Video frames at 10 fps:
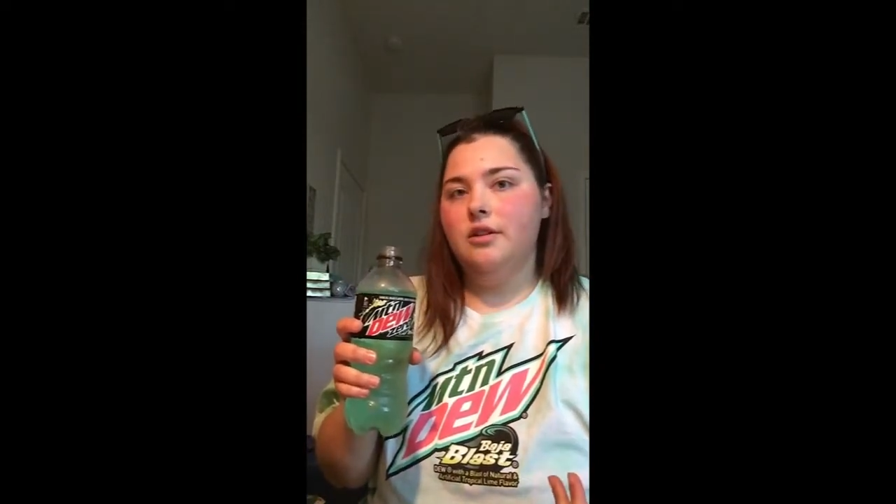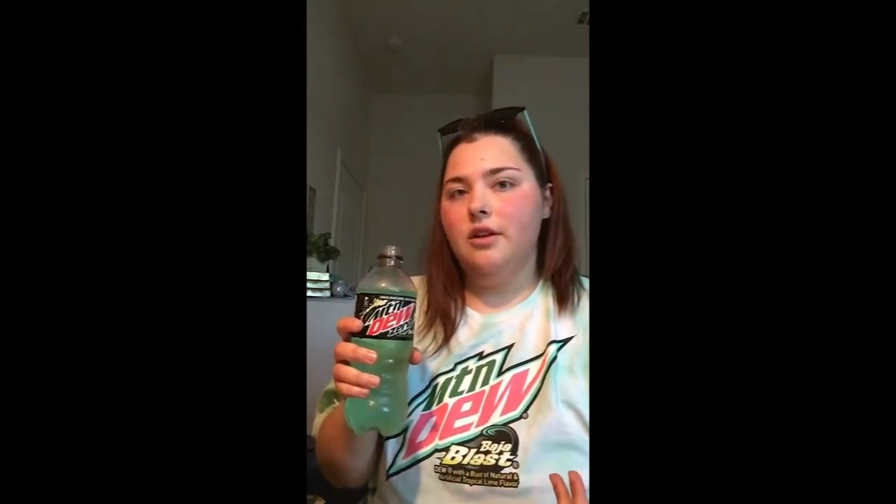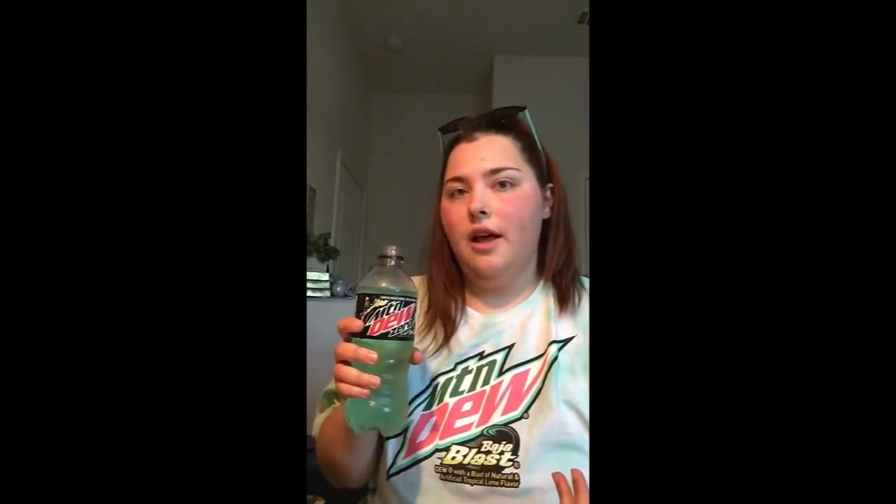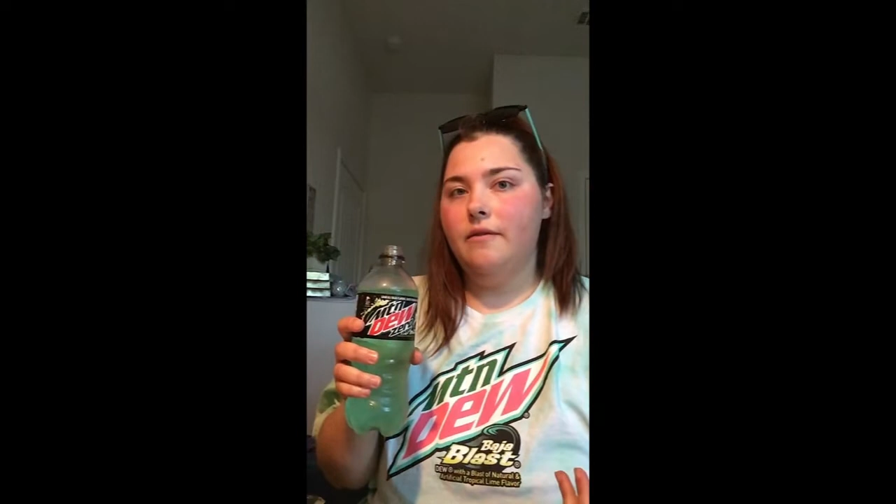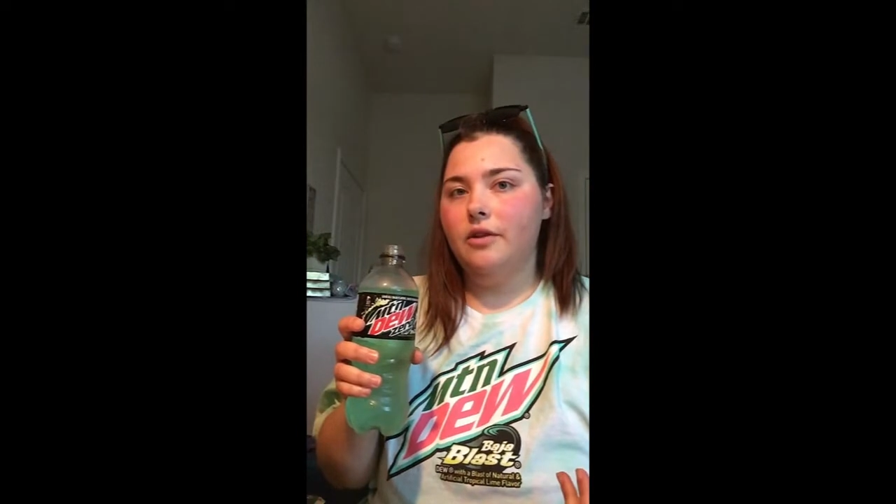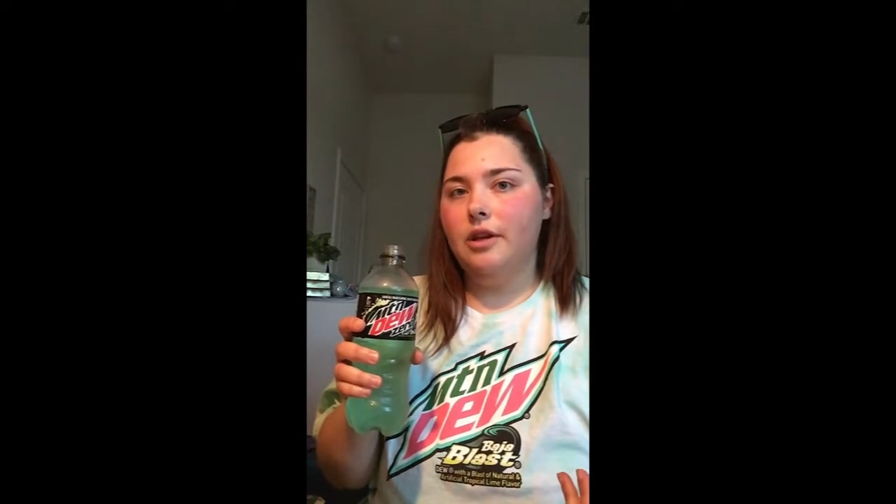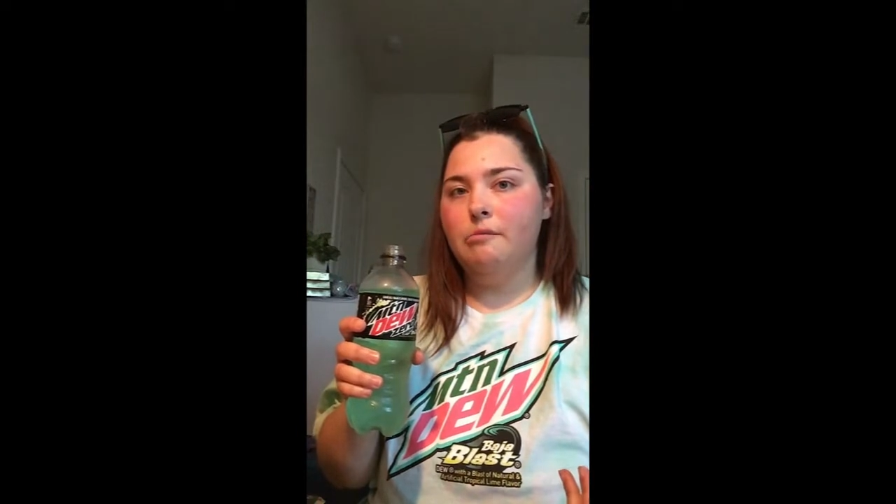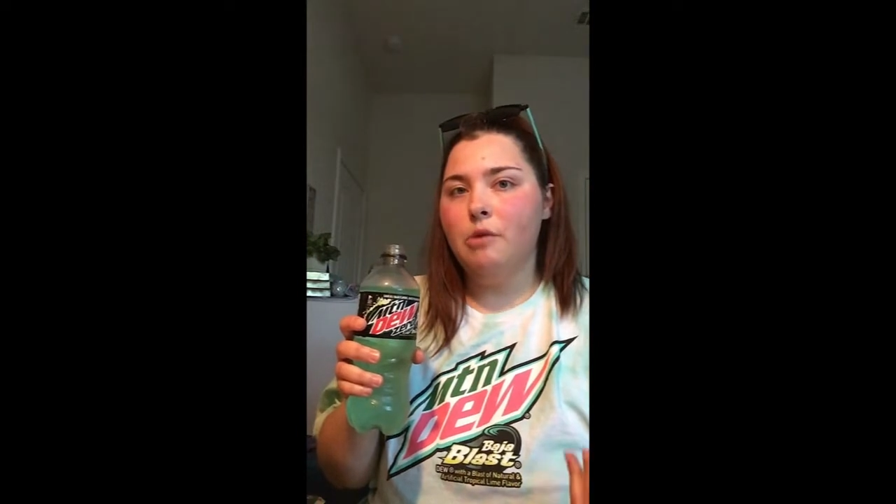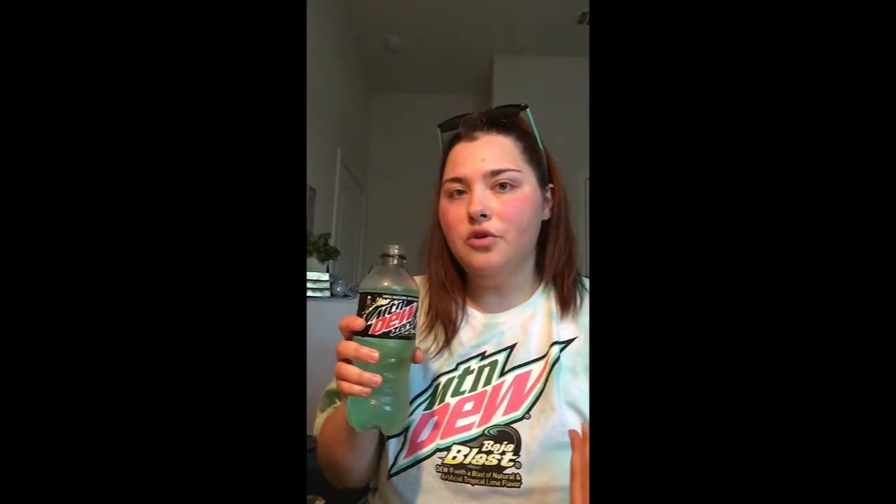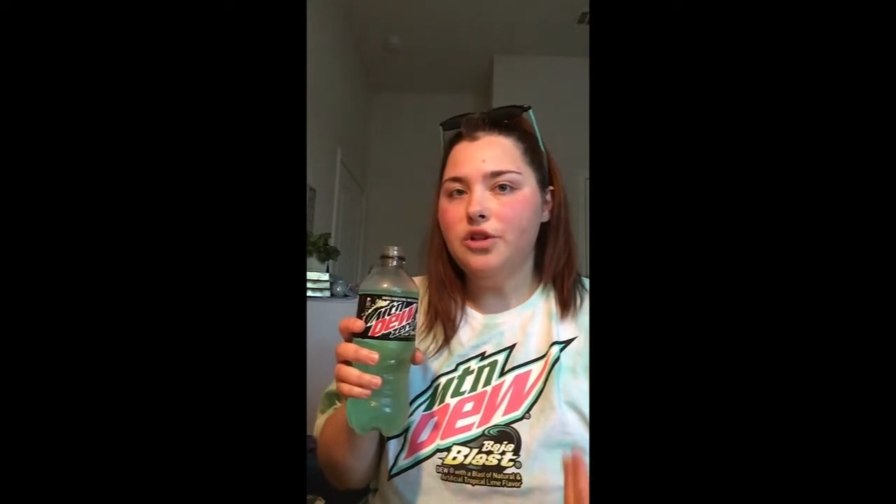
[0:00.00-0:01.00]
I feel like
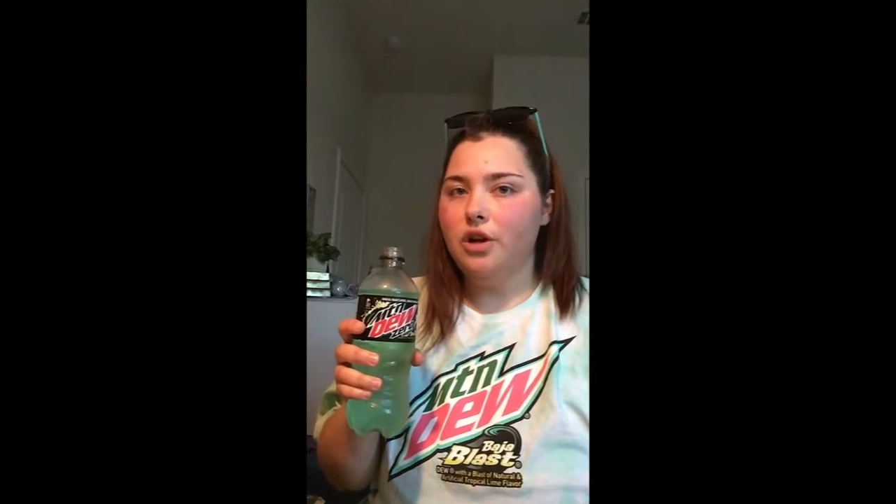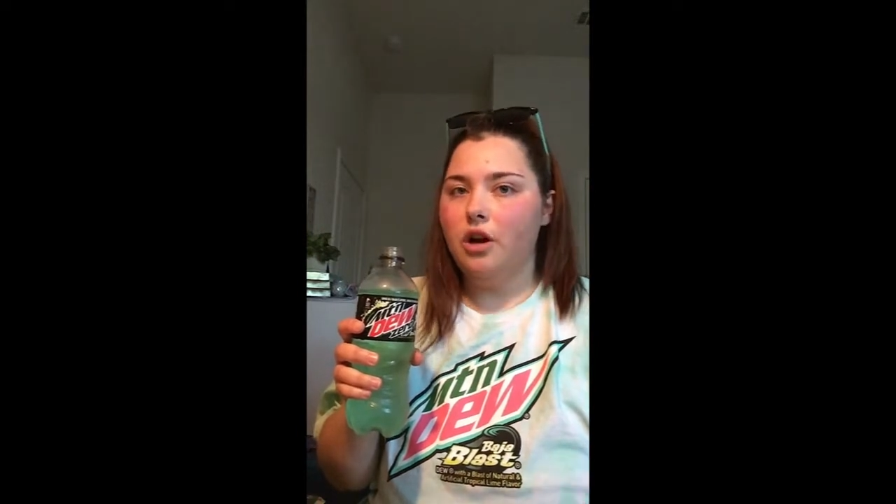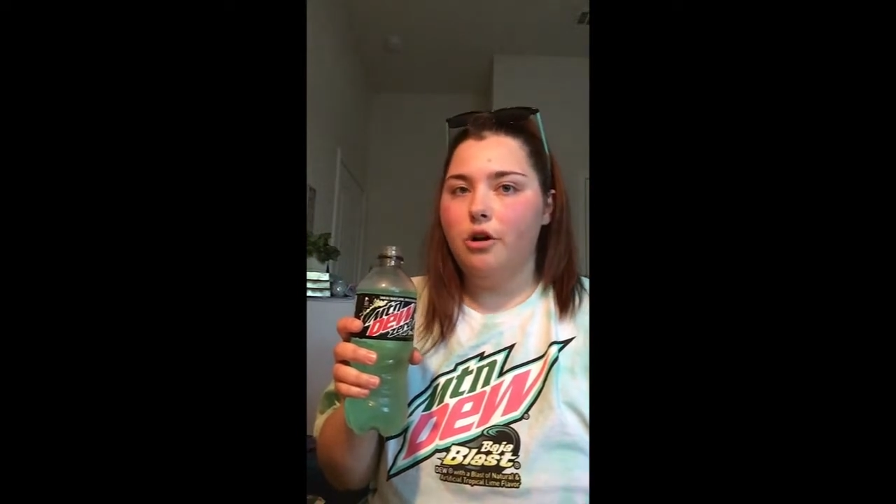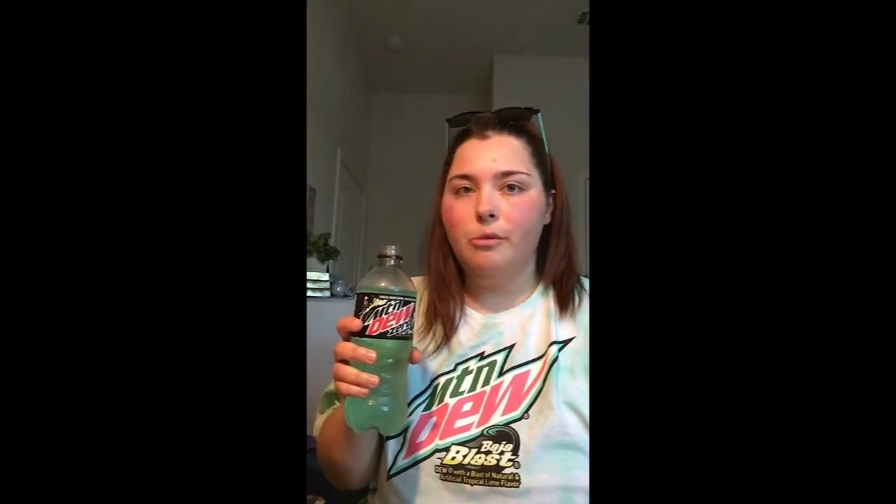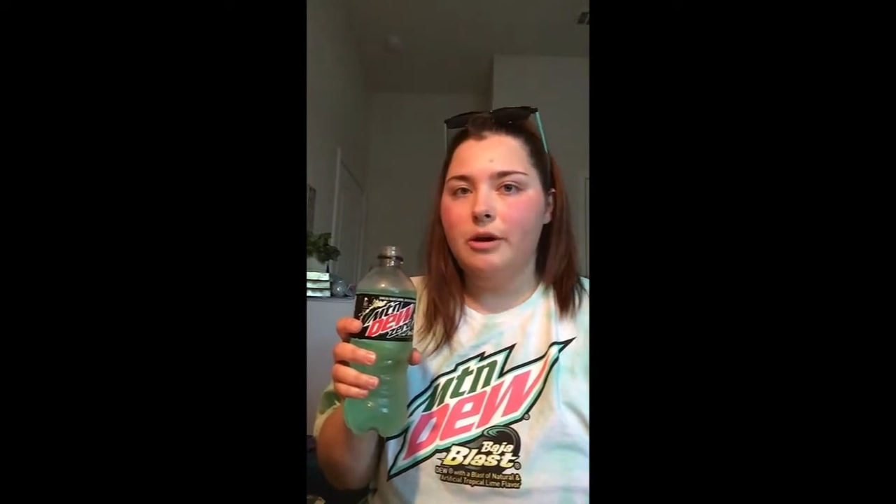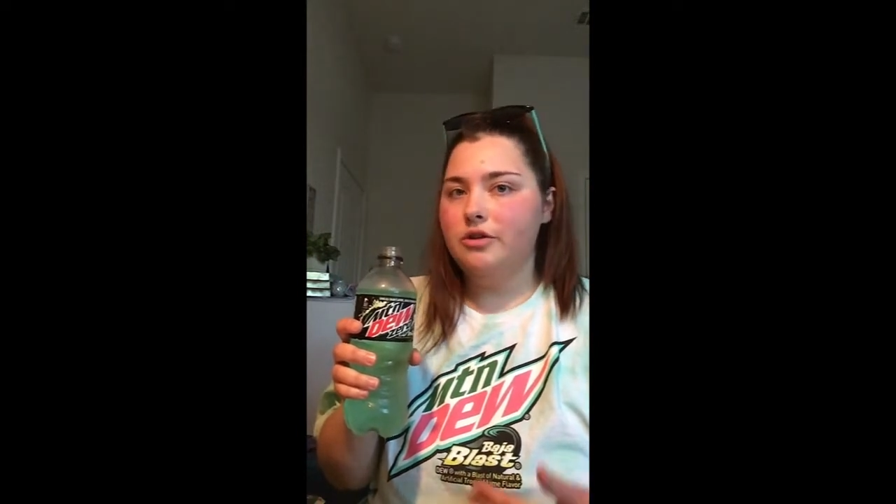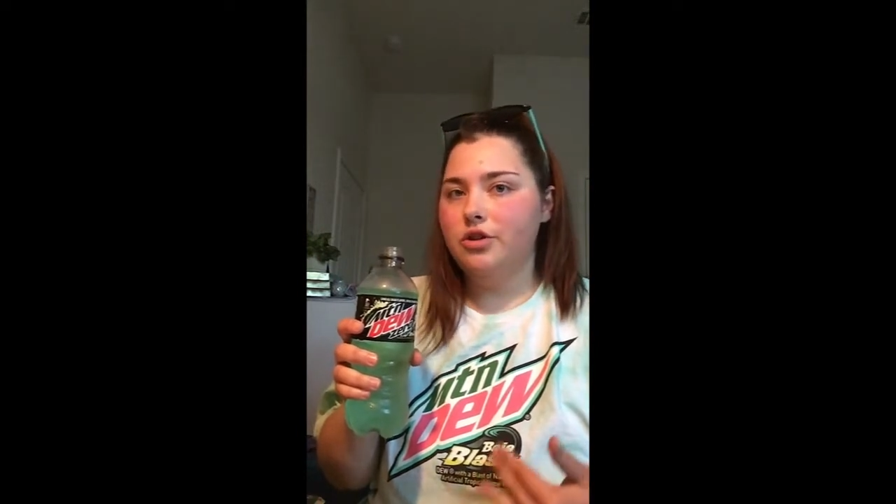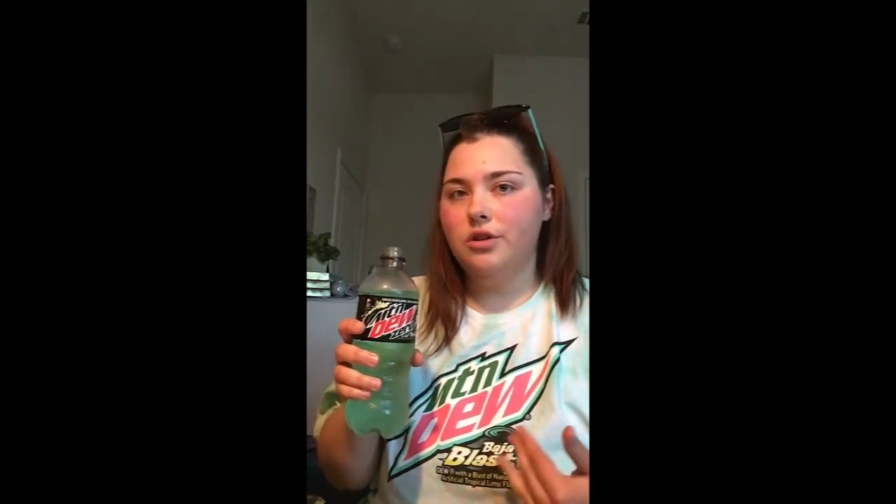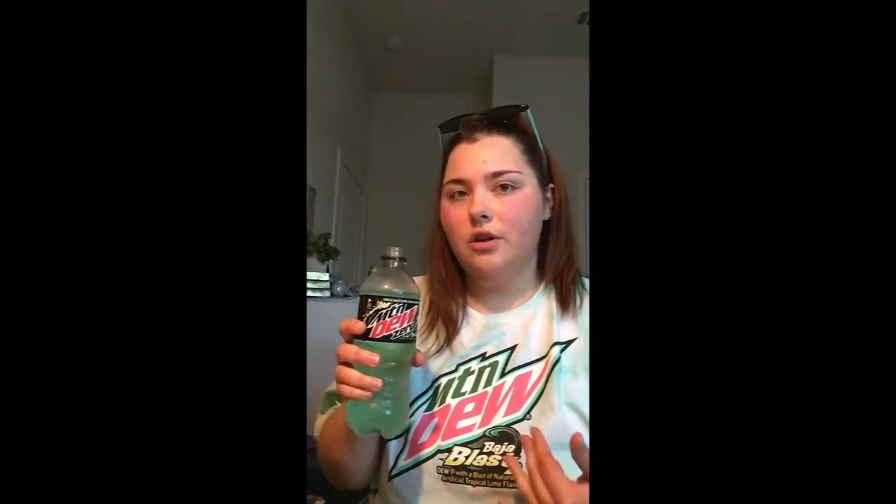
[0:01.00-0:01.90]
most Taco Bells